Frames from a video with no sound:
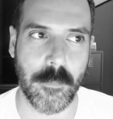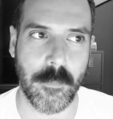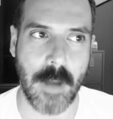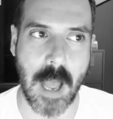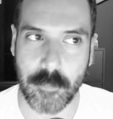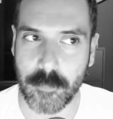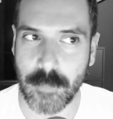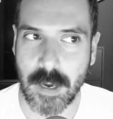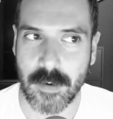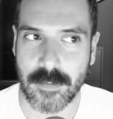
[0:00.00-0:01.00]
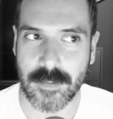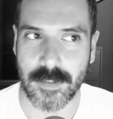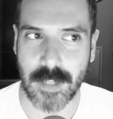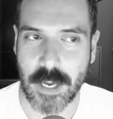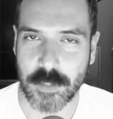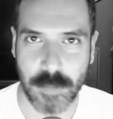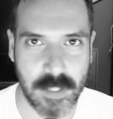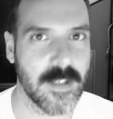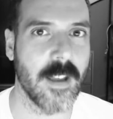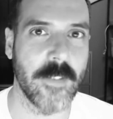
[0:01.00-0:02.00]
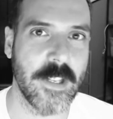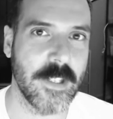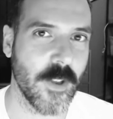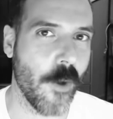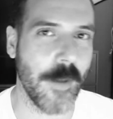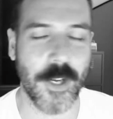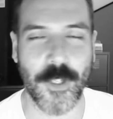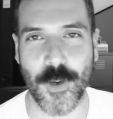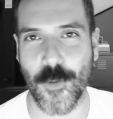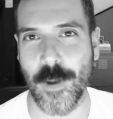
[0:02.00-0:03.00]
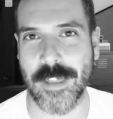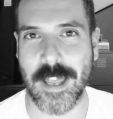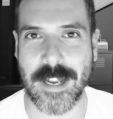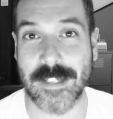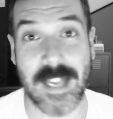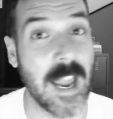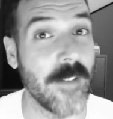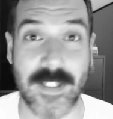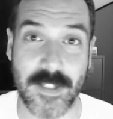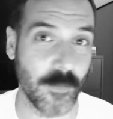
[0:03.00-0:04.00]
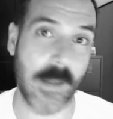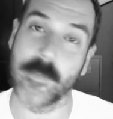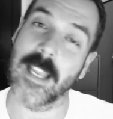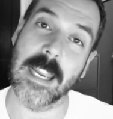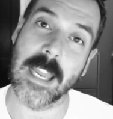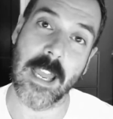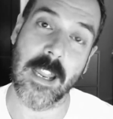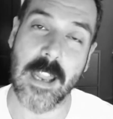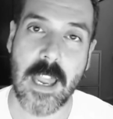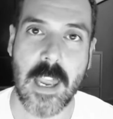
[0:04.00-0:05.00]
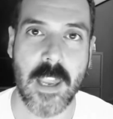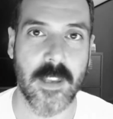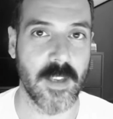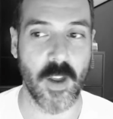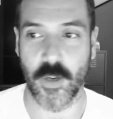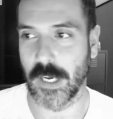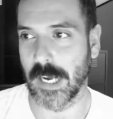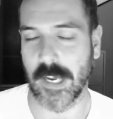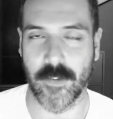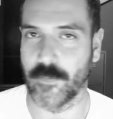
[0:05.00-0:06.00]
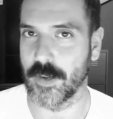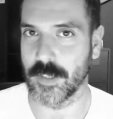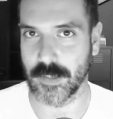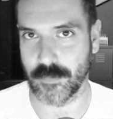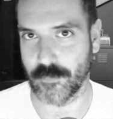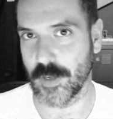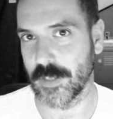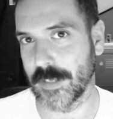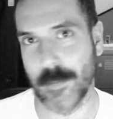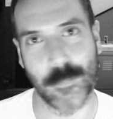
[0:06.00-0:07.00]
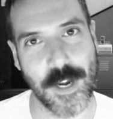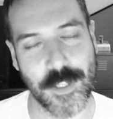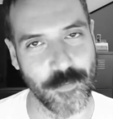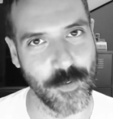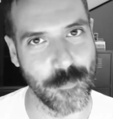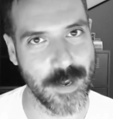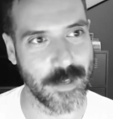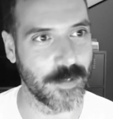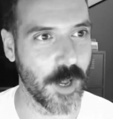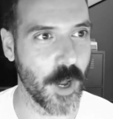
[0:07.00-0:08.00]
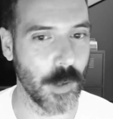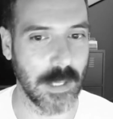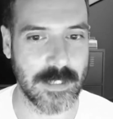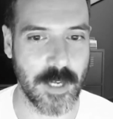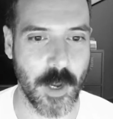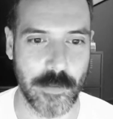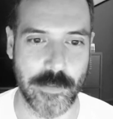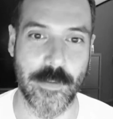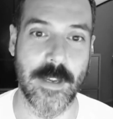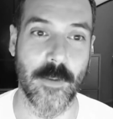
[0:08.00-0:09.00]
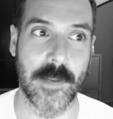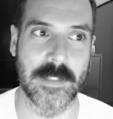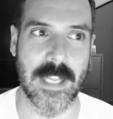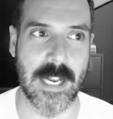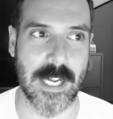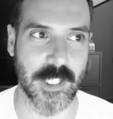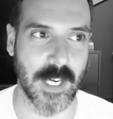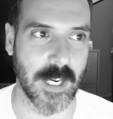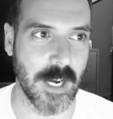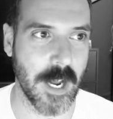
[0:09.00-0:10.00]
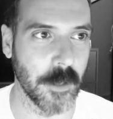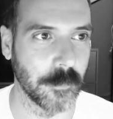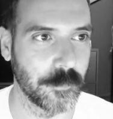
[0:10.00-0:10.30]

Papa Bear slash pizza oven. So I'm not sure what that is. I haven't seen the website yet. So you're getting a first first impression from me. So let's go to the website and check it out.